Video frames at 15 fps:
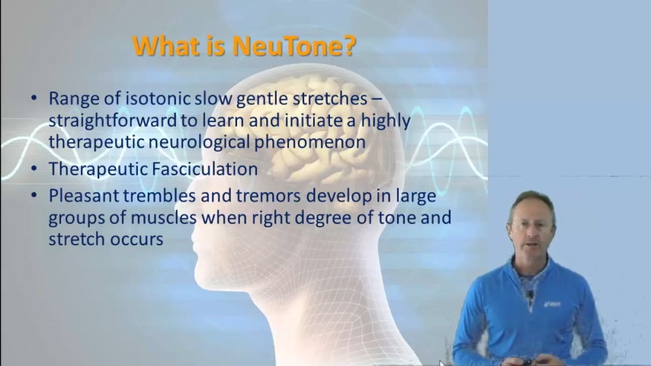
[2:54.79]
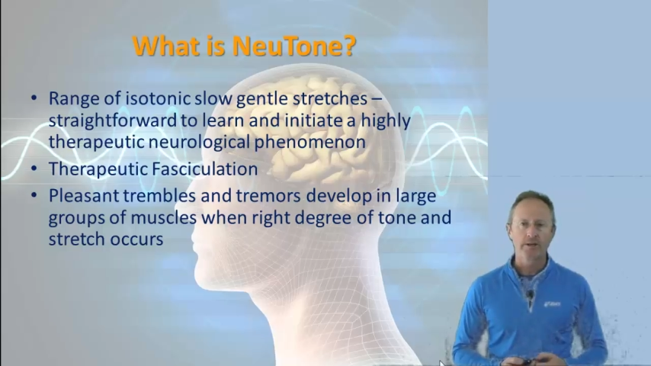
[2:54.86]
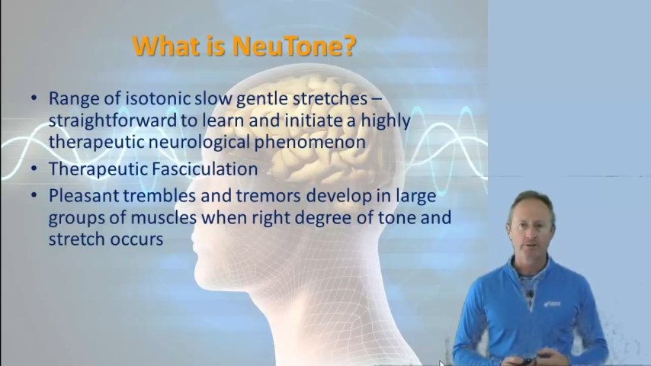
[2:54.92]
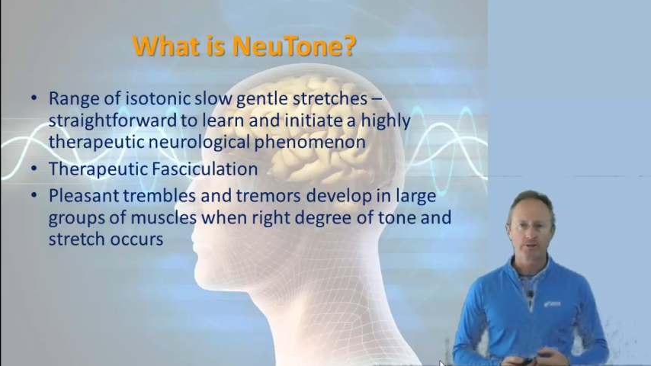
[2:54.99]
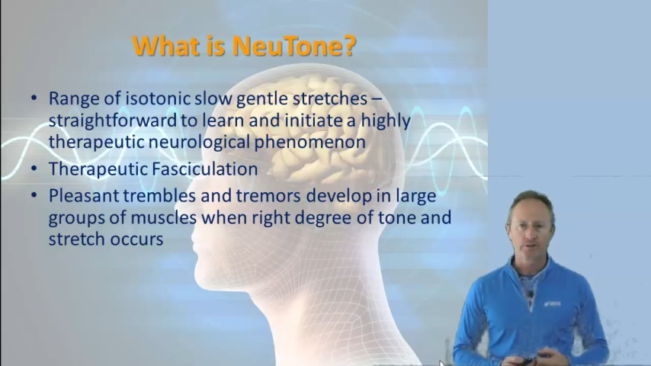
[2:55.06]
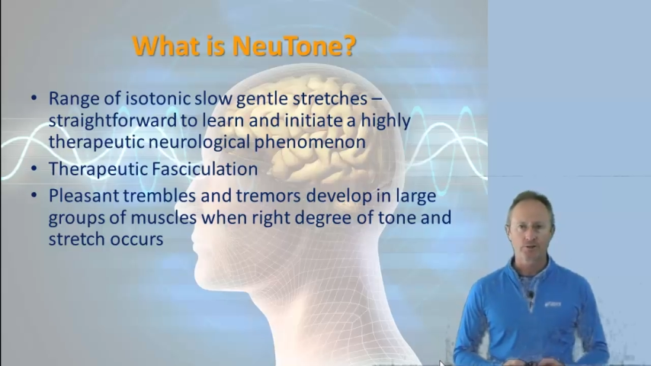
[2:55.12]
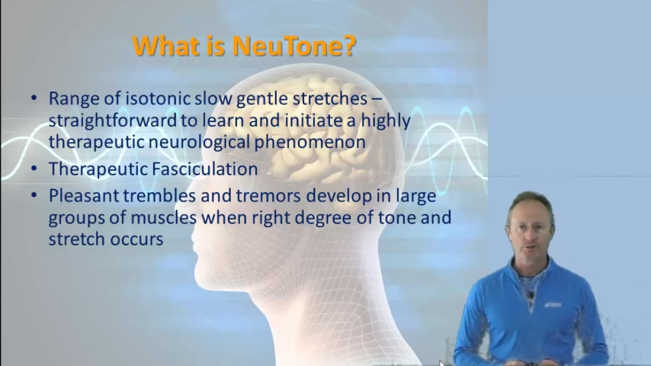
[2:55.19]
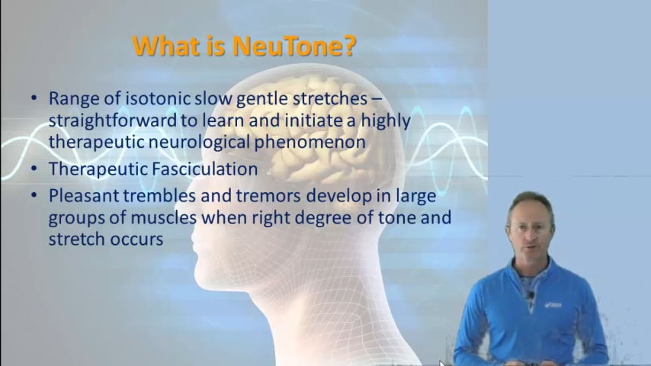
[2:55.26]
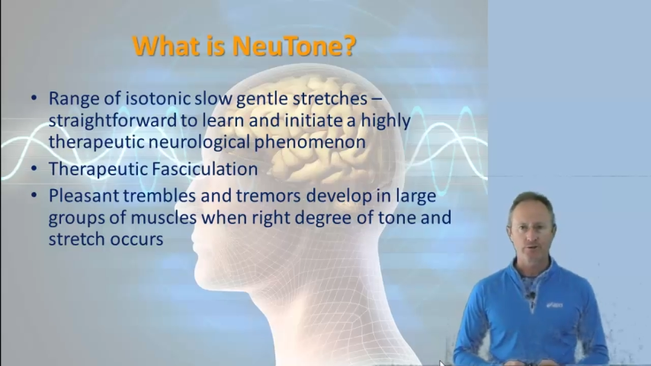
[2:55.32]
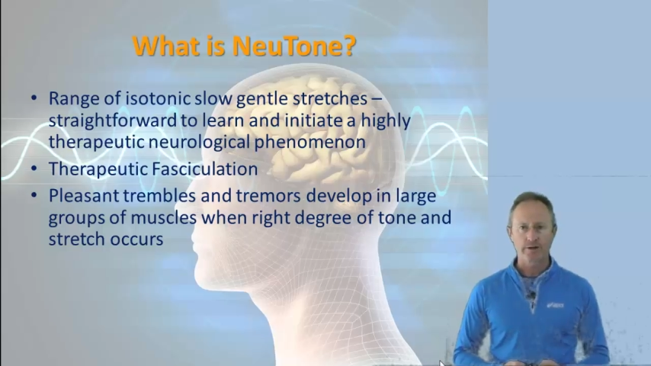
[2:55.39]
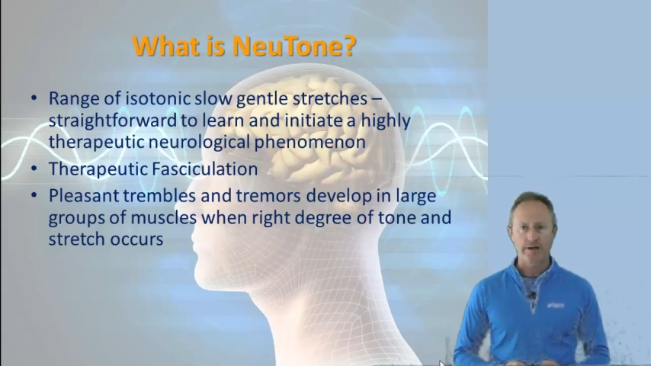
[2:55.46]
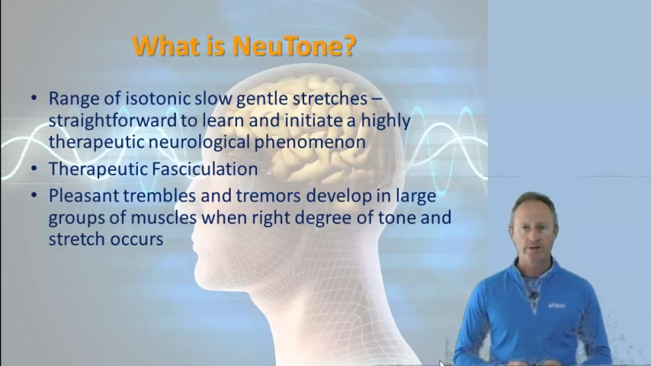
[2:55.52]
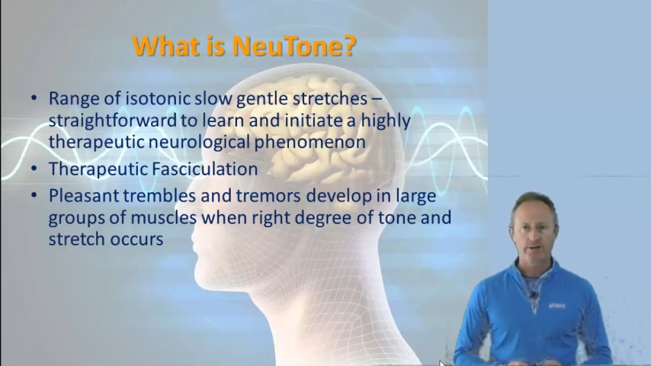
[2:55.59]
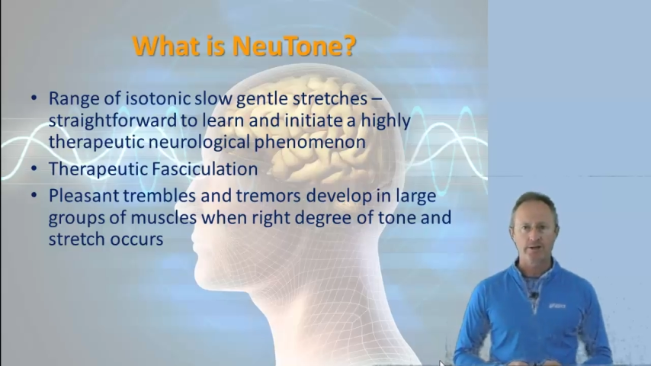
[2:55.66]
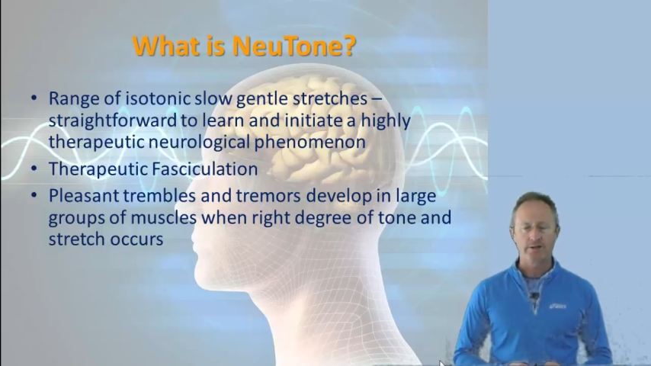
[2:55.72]
and
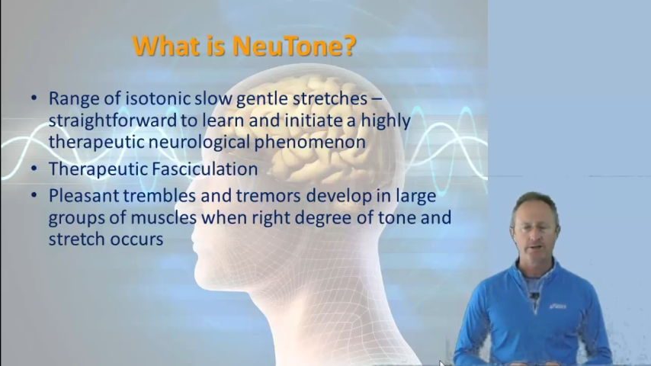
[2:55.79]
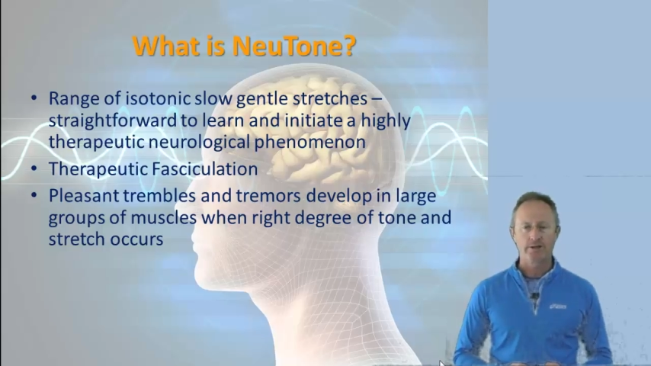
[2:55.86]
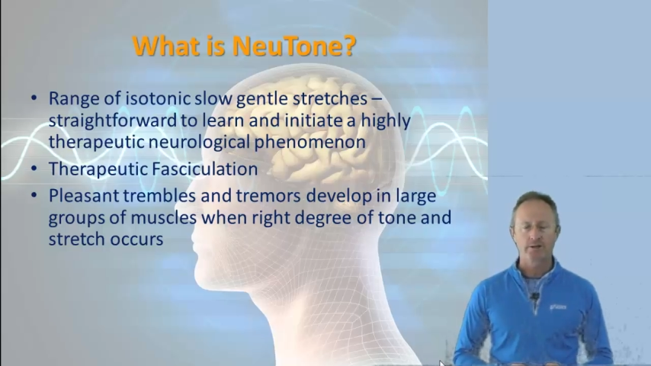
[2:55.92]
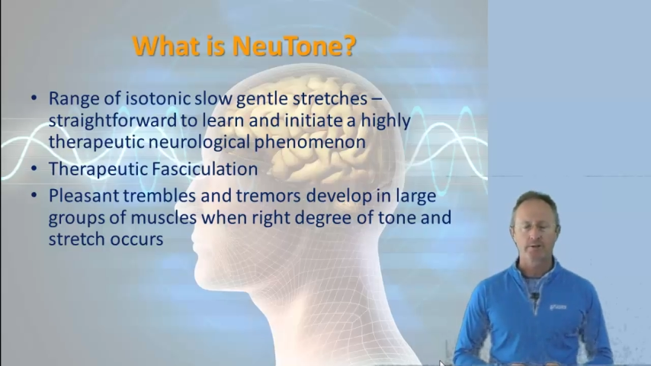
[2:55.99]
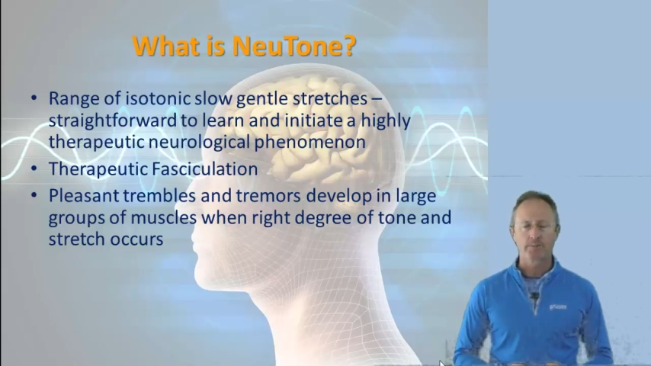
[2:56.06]
stretch in those